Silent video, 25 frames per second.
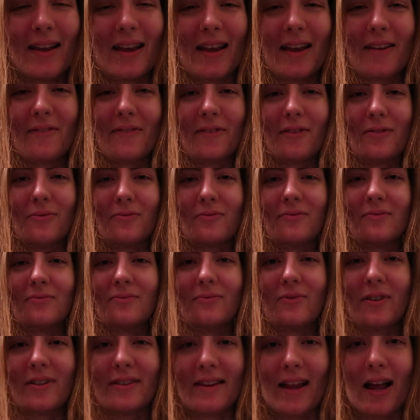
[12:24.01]
even
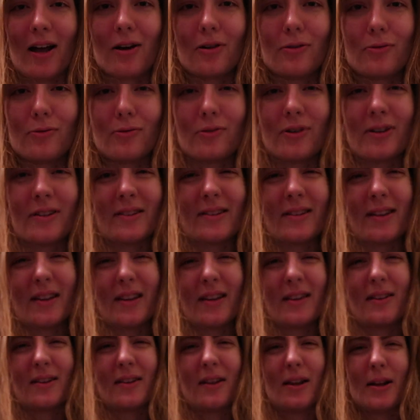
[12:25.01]
without
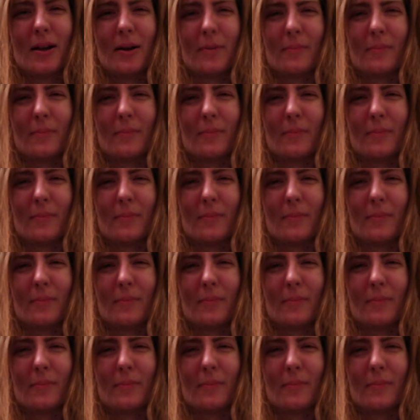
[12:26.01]
quarantine,